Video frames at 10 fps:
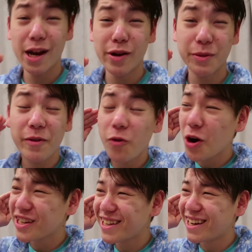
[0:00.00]
Anyways,
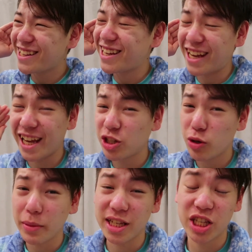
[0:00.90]
before I say anything
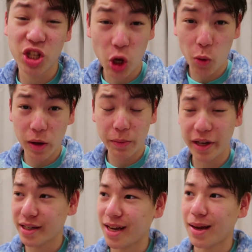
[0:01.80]
extremely stupid,
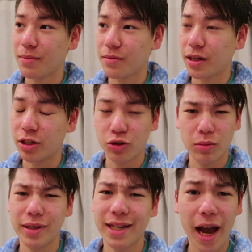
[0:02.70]
because I am
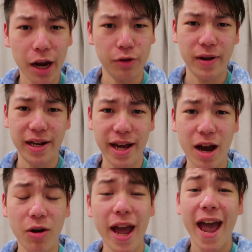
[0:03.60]
extremely tired right
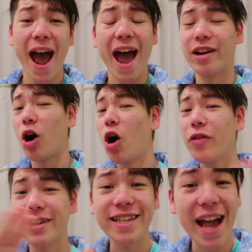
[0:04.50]
now, and all
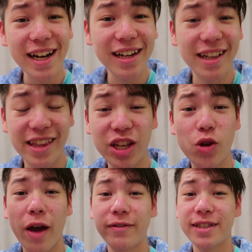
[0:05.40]
this editing that
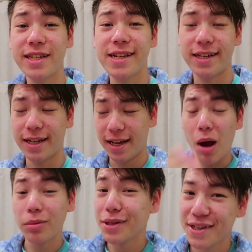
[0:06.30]
you have seen
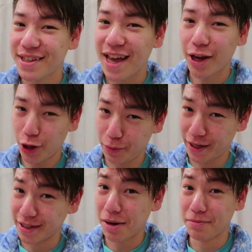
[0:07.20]
probably isn't that good
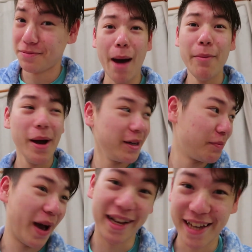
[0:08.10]
because I'm about to
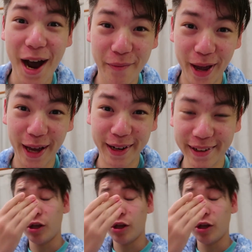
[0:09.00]
pass out, man.